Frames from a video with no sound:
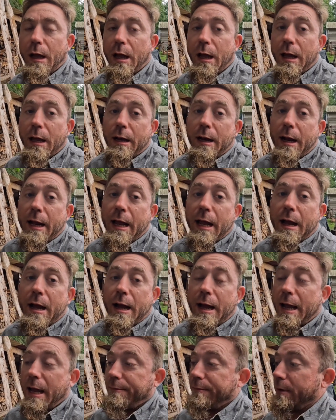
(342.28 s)
I
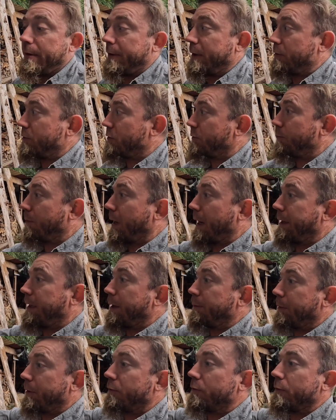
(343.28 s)
haven't. This is my
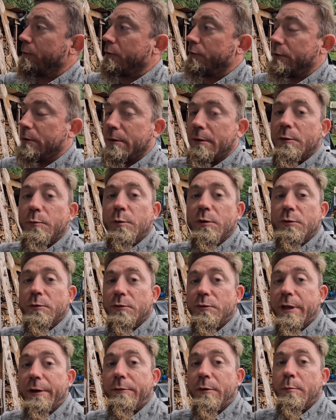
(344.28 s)
temporary solution, which
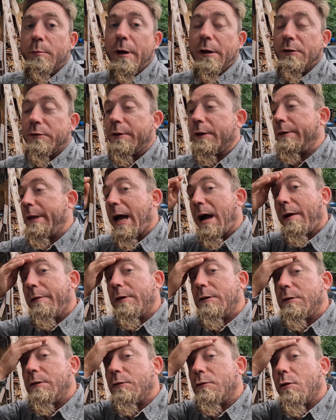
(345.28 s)
was several months. Now
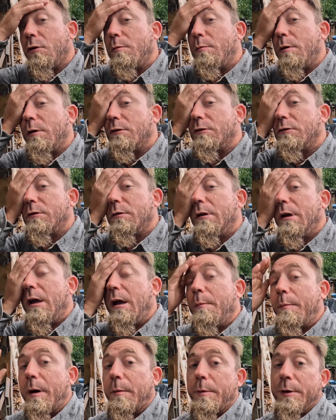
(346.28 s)
this is almost
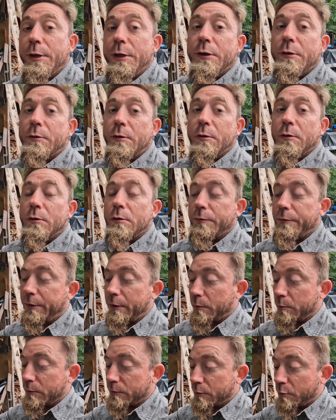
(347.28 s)
probably a year old.
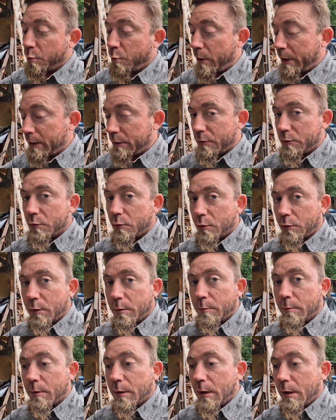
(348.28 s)
There was a
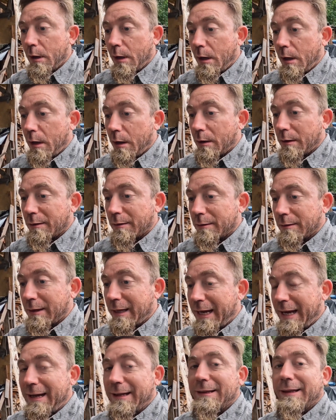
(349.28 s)
windstorm
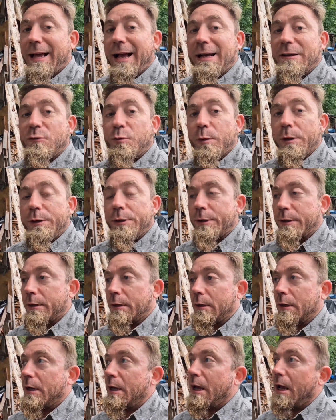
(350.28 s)
late last
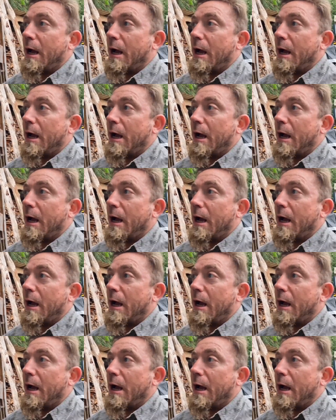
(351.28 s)
winter.